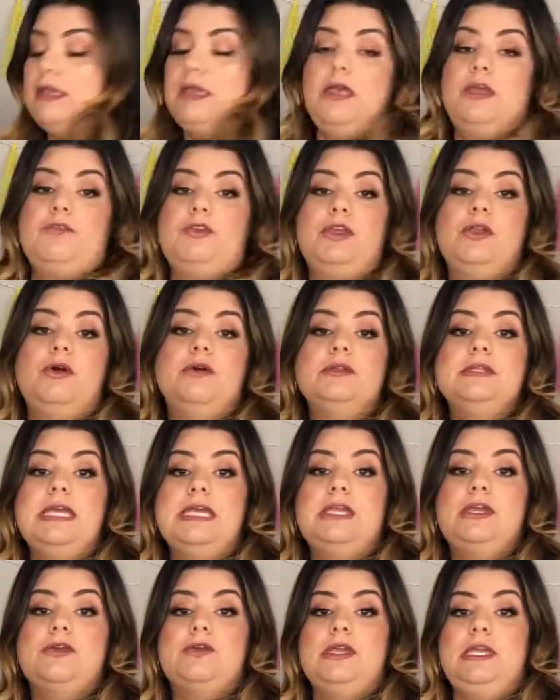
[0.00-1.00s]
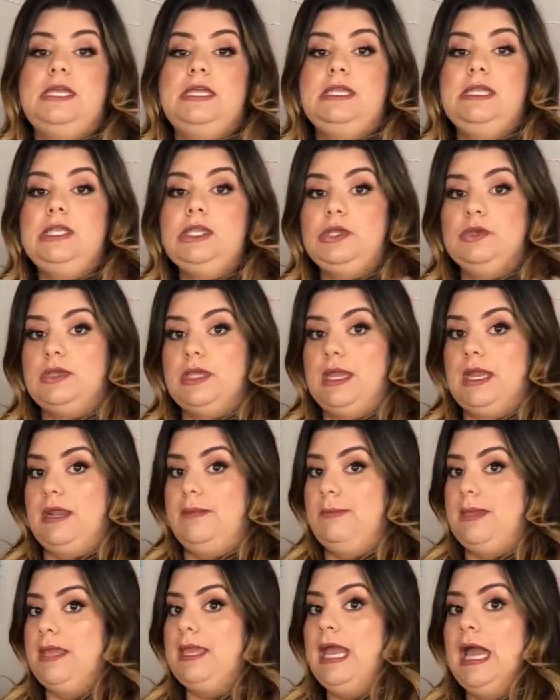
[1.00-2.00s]
If you don't like green, you can get
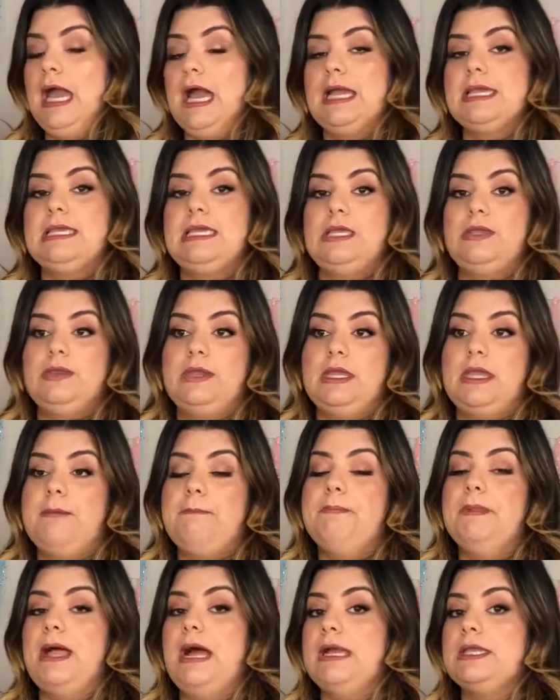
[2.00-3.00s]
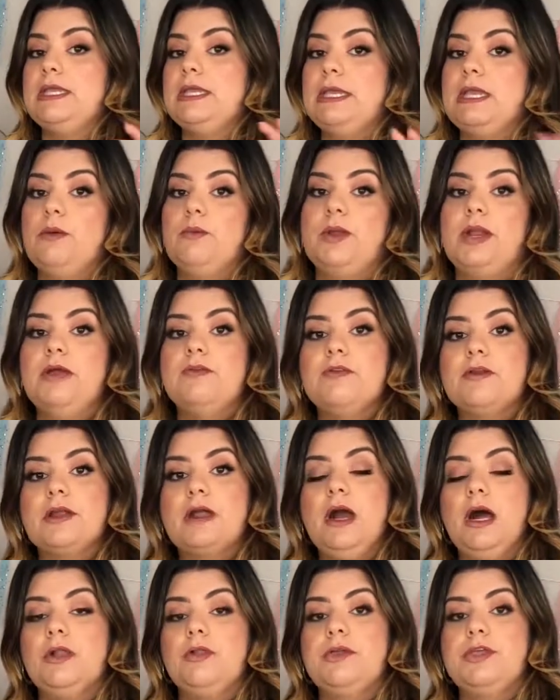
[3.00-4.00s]
them in khaki, you can get black, you can get whatever
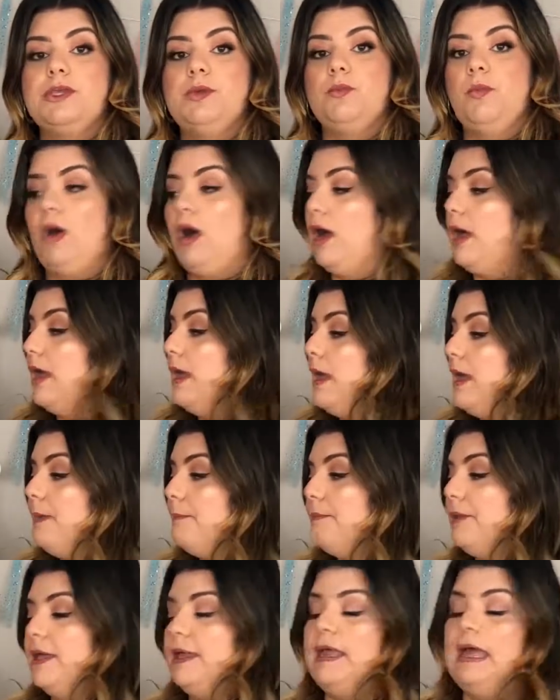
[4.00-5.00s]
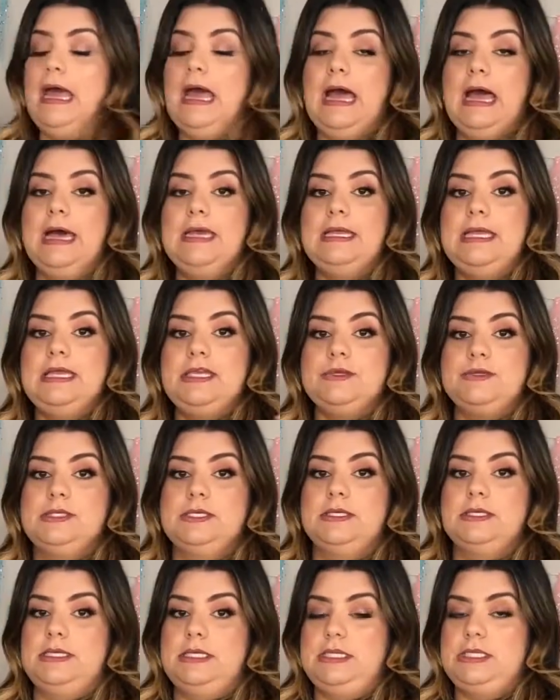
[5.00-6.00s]
color you want, but add a
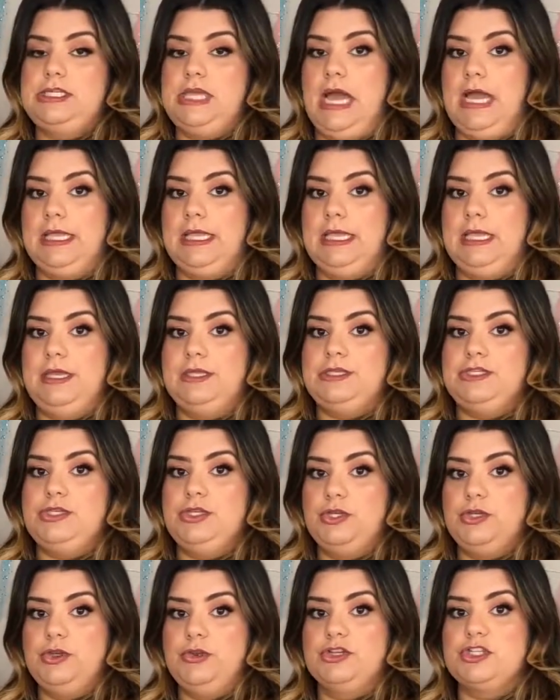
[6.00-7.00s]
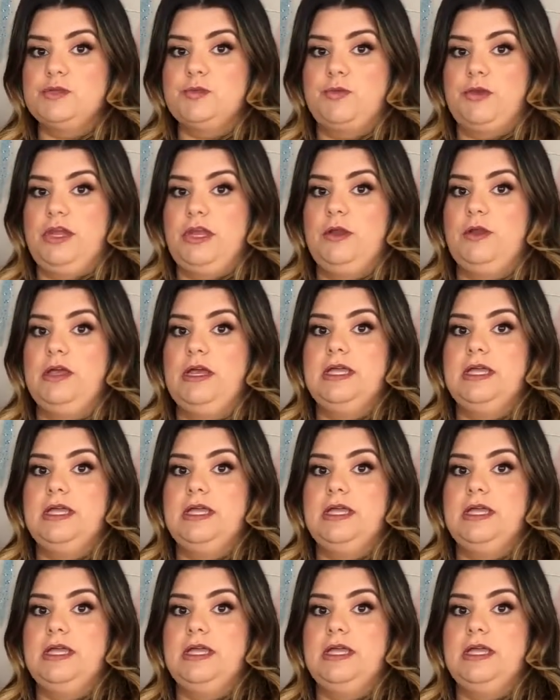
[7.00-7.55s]
utility jacket to your spring